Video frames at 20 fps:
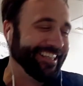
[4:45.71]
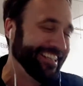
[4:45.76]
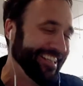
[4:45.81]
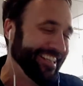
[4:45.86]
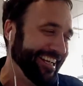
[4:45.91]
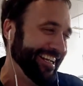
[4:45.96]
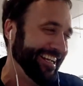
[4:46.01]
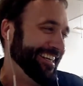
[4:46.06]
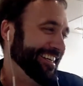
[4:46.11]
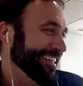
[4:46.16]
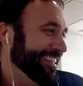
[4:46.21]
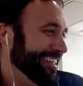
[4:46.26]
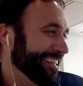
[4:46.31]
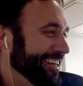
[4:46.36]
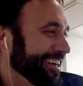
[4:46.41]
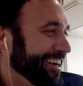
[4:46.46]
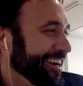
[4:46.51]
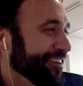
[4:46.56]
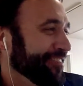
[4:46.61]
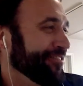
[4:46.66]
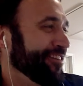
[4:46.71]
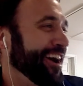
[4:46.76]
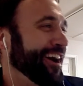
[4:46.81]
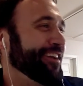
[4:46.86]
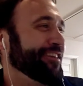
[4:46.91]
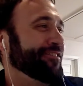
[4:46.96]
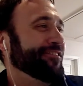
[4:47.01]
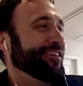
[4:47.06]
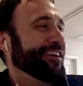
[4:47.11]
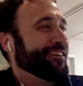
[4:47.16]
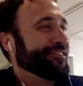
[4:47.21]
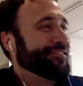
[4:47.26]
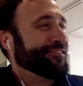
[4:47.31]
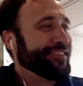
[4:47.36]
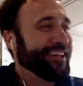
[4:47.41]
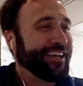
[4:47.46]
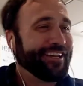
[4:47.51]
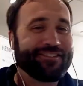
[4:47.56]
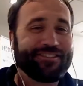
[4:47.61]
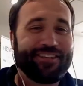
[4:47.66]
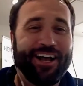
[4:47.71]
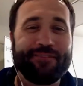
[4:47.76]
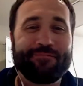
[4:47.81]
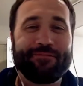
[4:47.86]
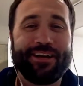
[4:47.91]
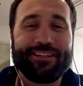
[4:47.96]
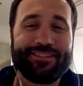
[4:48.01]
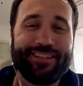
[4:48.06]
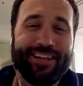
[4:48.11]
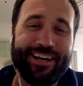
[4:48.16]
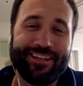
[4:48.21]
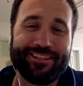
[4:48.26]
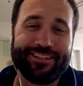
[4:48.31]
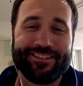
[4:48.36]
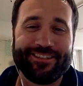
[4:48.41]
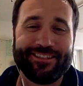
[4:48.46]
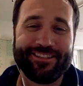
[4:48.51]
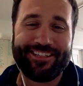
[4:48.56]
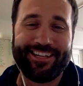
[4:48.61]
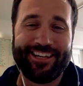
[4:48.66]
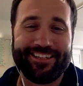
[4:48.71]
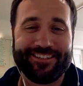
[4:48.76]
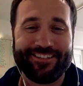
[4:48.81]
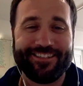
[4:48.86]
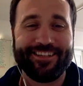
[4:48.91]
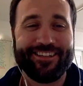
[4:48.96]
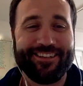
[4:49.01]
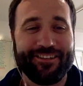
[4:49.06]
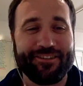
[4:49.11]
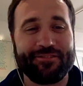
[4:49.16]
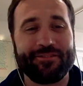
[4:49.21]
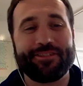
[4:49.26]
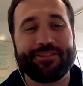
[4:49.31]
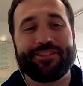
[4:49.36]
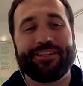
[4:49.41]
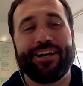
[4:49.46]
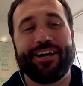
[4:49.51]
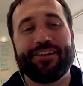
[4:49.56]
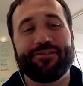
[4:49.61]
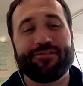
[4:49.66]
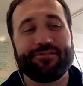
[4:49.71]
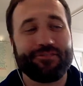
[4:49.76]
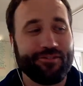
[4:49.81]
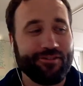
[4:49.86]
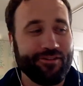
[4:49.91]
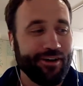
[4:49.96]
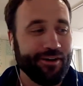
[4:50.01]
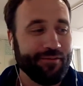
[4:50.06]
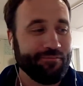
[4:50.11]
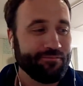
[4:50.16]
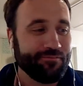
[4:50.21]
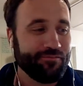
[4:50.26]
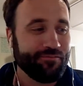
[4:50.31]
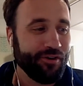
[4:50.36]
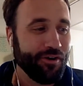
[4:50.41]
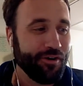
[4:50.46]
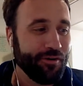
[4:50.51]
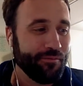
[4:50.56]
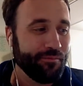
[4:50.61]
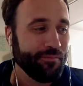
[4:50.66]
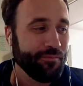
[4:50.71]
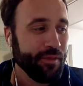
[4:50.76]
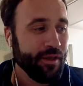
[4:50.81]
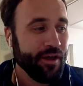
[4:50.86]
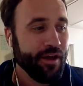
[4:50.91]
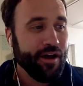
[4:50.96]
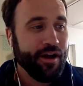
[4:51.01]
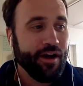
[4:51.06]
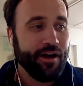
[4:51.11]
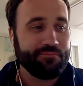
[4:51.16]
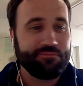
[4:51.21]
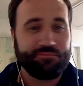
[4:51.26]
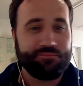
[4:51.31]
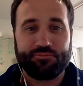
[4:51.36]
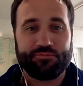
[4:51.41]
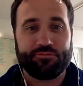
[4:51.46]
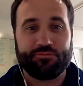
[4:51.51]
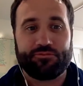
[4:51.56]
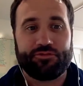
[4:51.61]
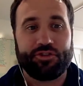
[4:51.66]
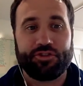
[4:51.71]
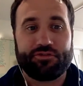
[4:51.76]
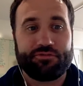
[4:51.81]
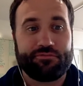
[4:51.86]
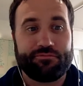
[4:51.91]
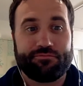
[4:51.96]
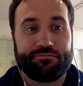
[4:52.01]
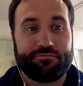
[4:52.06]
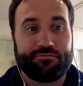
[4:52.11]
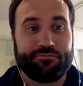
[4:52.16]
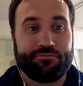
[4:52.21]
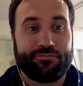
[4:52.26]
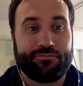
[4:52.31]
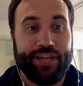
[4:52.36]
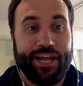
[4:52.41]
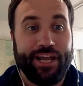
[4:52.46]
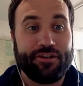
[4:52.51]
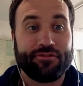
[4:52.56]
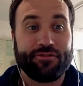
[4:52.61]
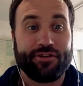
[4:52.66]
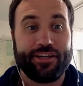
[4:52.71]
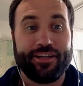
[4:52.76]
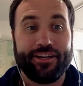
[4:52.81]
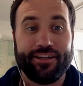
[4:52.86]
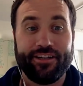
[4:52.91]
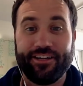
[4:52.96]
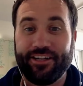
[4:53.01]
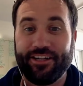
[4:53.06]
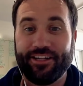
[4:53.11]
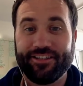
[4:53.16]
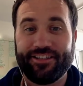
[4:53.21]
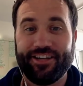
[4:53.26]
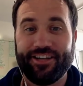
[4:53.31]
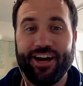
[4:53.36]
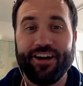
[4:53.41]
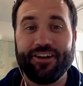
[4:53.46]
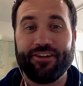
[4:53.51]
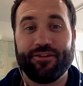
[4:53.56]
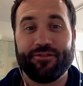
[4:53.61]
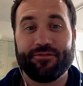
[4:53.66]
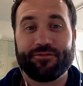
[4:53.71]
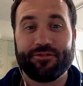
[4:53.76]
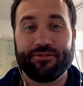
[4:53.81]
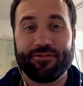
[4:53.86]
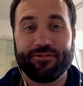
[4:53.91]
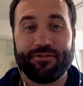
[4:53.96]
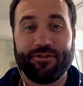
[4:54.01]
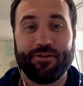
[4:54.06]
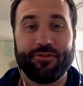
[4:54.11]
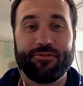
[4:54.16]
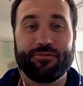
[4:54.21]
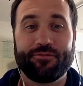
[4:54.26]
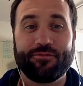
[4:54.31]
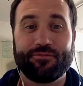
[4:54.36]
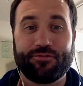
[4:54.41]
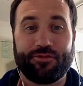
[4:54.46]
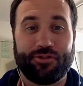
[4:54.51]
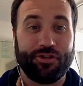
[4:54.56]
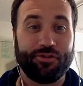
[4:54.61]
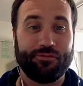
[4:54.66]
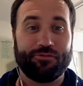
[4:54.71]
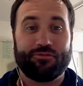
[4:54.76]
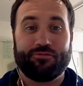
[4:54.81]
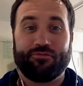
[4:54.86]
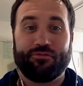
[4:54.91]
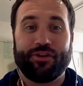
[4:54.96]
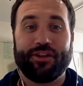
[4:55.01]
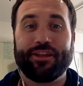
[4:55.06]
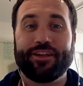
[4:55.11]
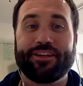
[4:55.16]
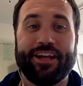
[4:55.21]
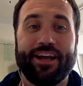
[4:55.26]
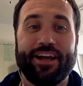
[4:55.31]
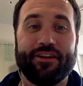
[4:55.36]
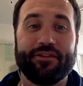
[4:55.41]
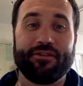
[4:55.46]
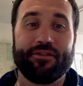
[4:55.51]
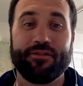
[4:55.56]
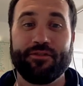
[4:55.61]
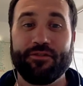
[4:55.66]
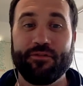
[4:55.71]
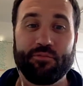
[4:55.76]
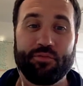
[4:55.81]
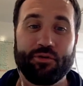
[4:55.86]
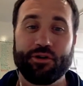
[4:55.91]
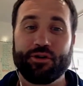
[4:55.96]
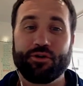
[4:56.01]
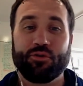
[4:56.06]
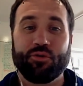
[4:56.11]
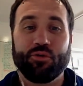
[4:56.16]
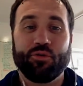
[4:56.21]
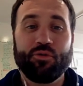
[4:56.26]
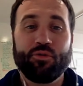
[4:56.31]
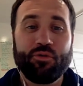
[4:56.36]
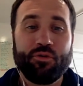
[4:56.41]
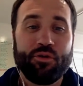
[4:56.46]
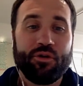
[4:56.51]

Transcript: Yeah, riding around on like side-by-sides in the Tennessee countryside on her farm, just day drinking and eating tacos. So she was really down to earth and pretty cool.